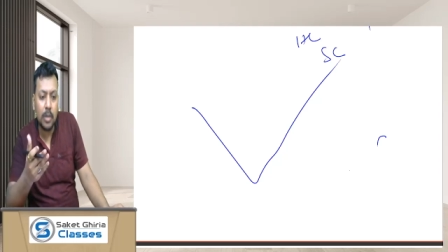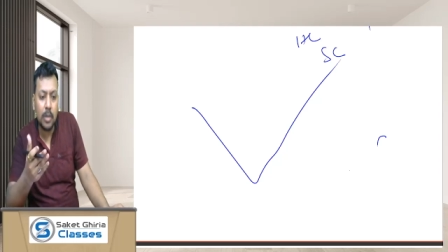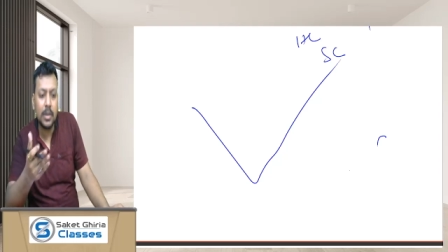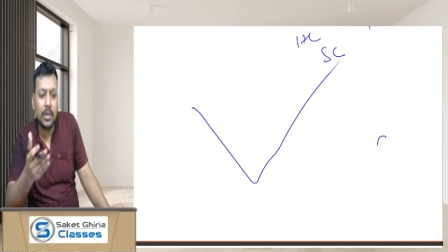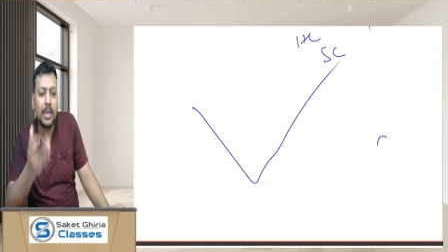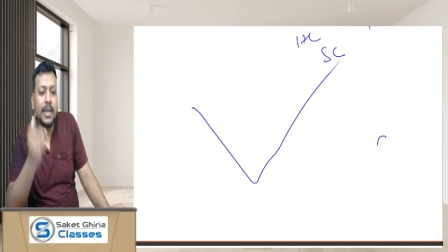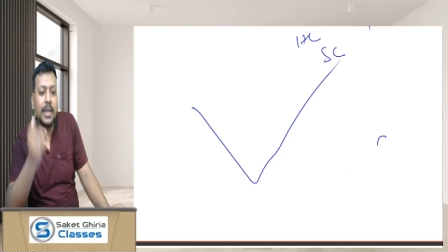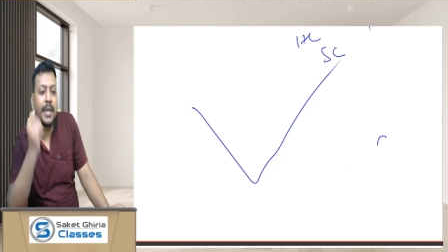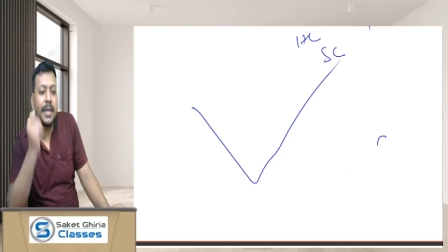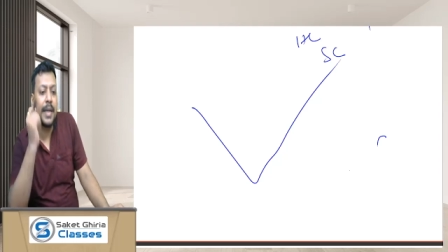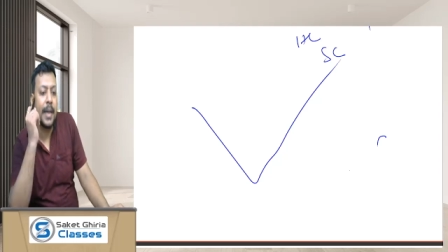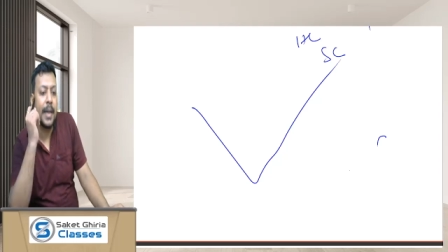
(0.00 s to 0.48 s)

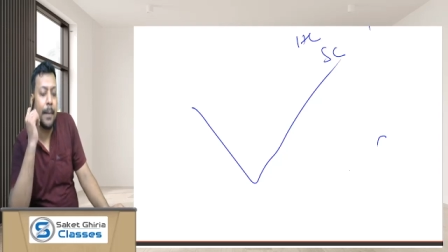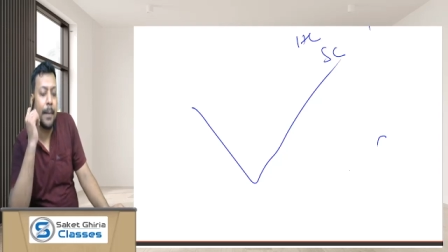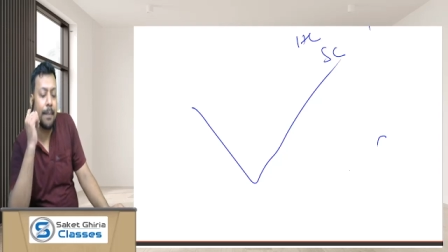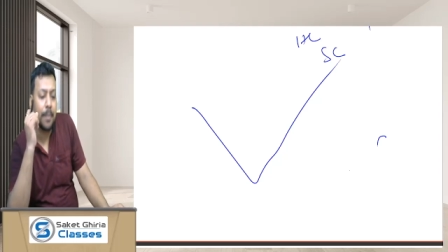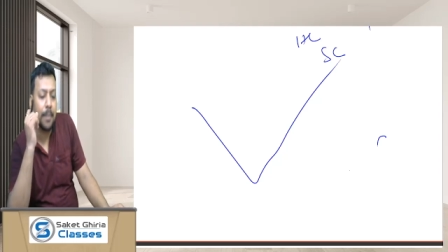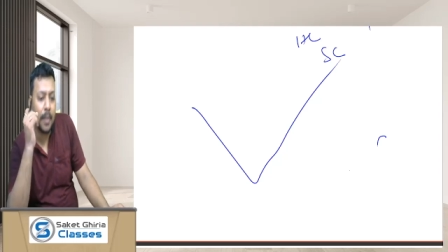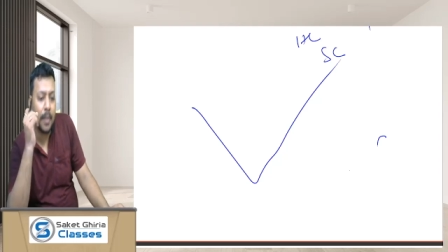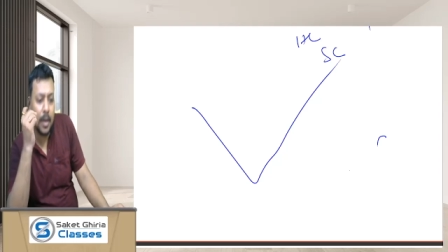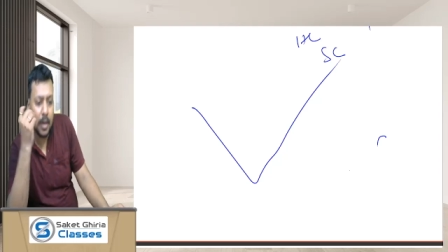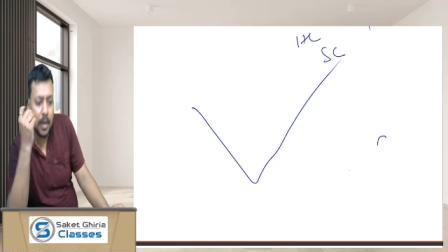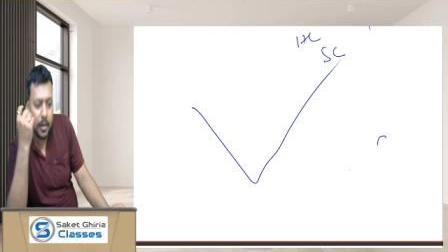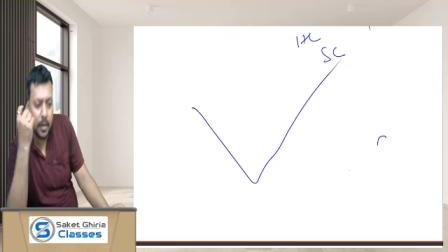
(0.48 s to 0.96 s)
than India.
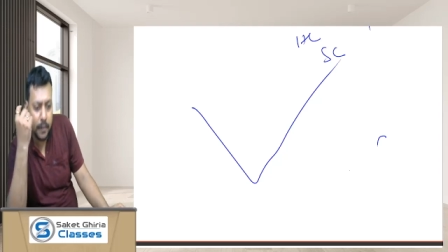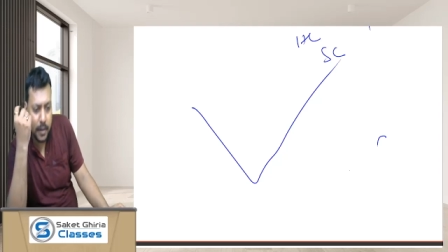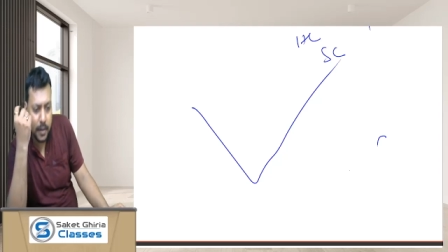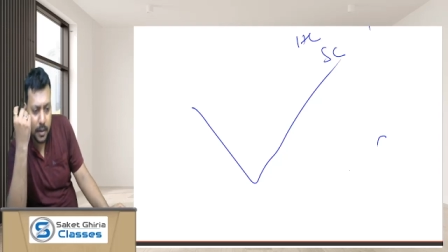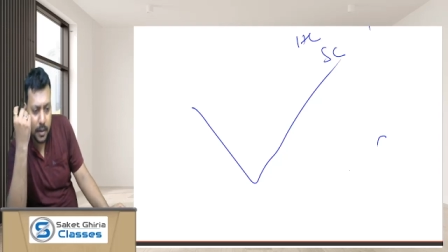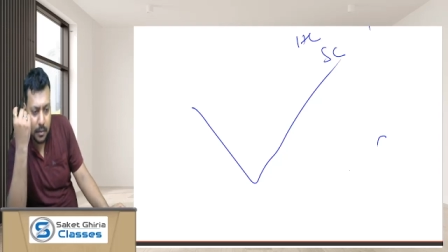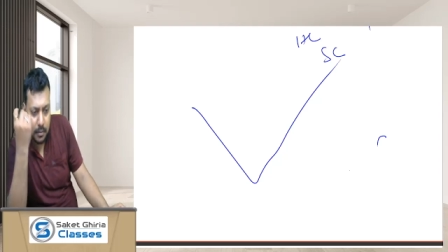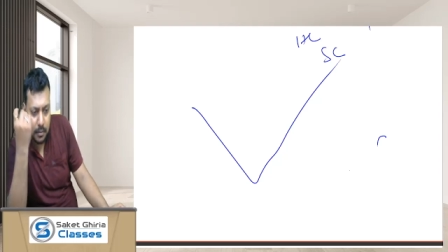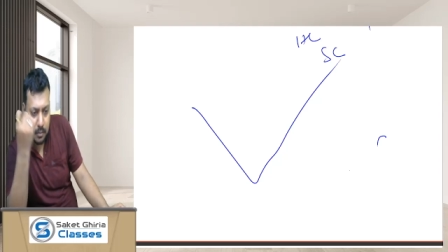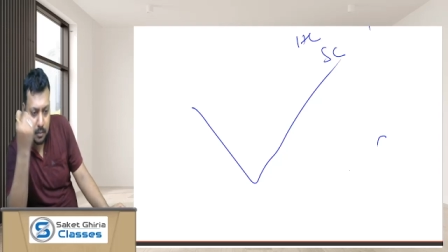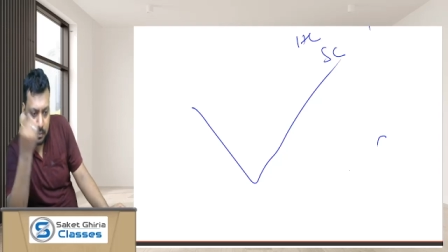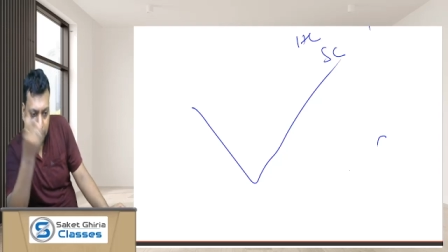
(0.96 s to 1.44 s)

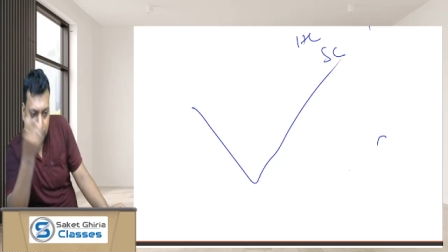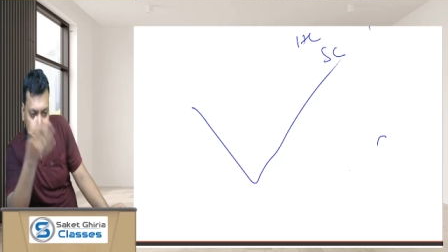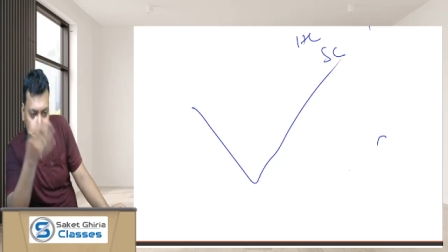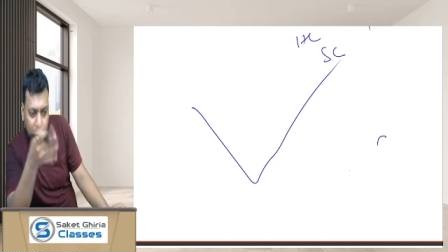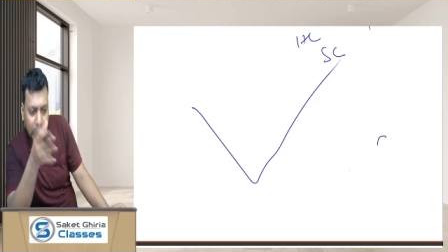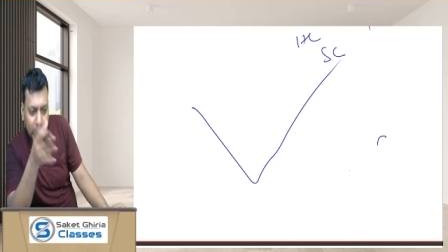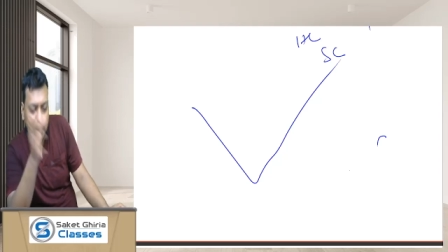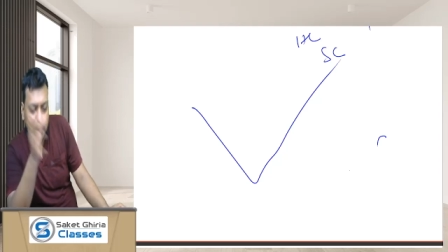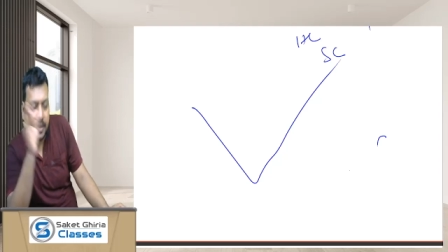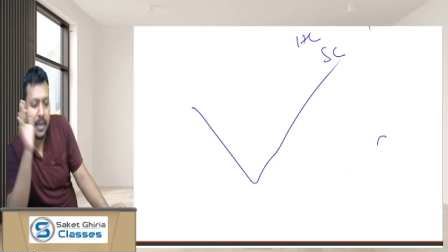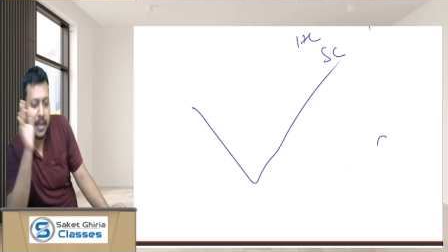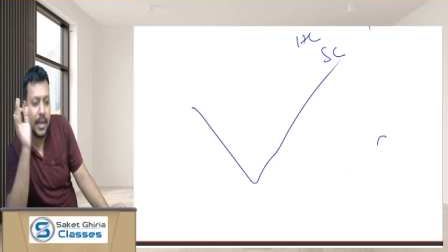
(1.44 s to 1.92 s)
Even
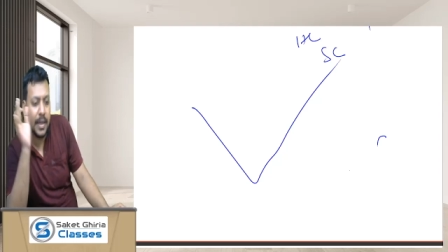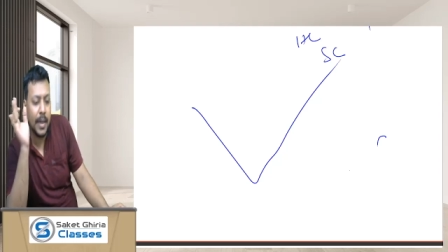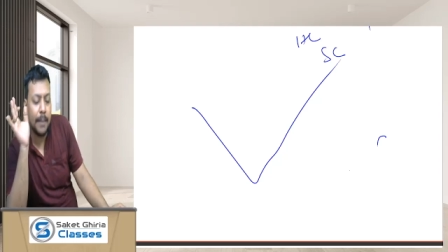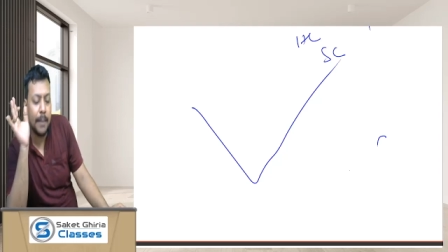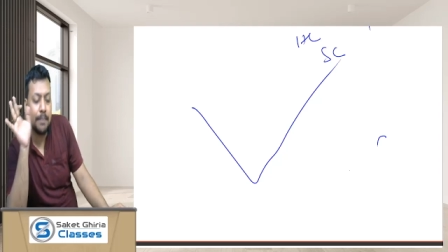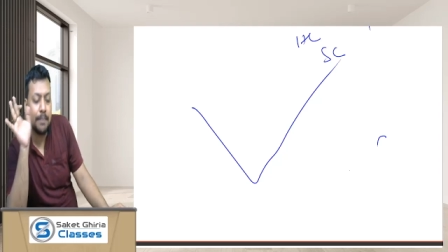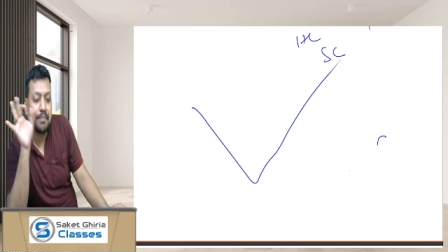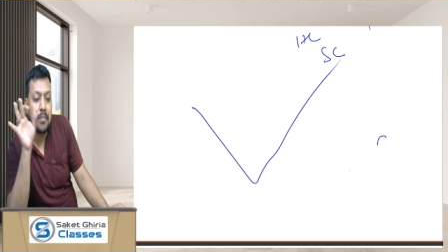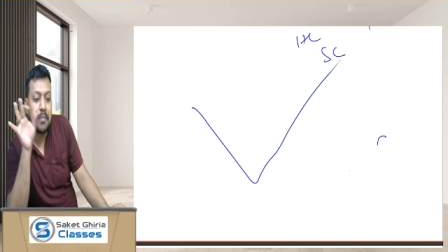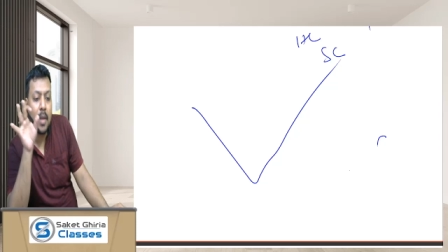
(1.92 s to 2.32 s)
let India.